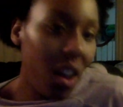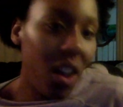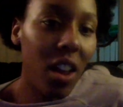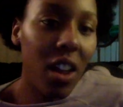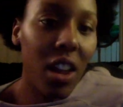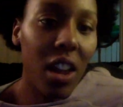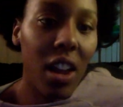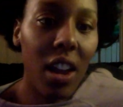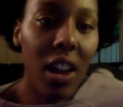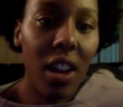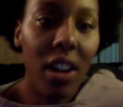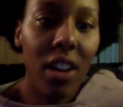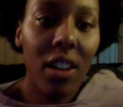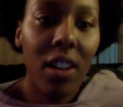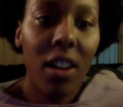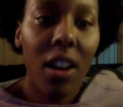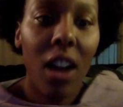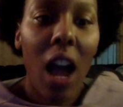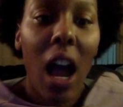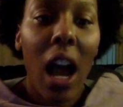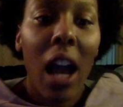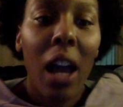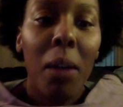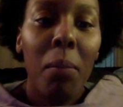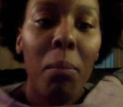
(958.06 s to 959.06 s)
Yeah,
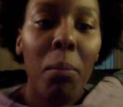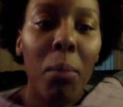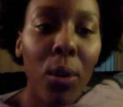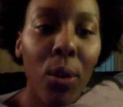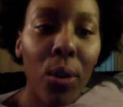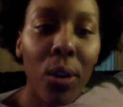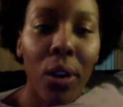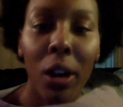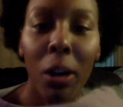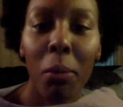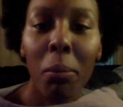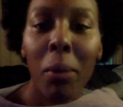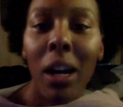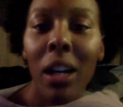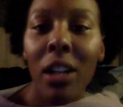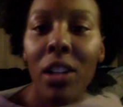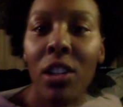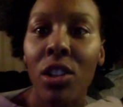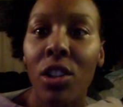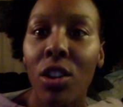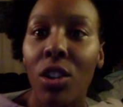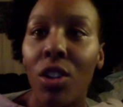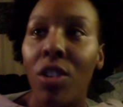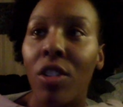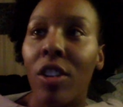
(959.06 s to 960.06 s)
I am pouring my
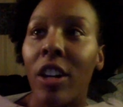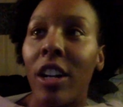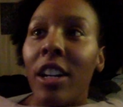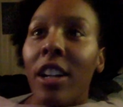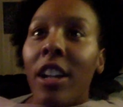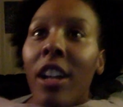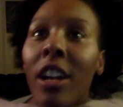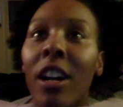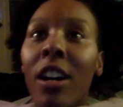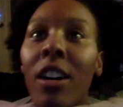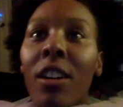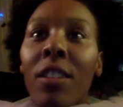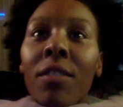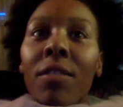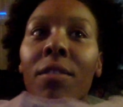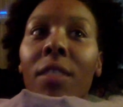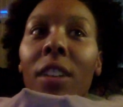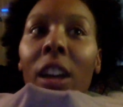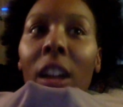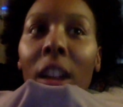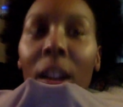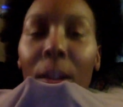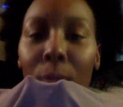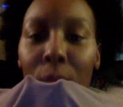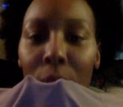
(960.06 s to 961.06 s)
soul right now,
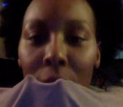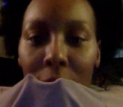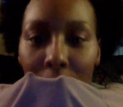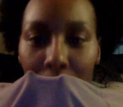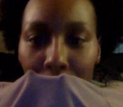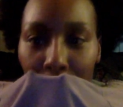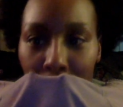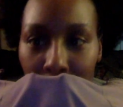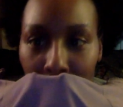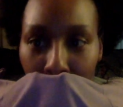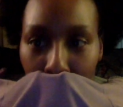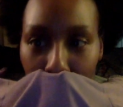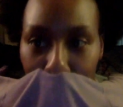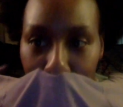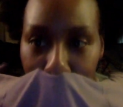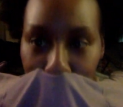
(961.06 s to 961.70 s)
and I'm sorry.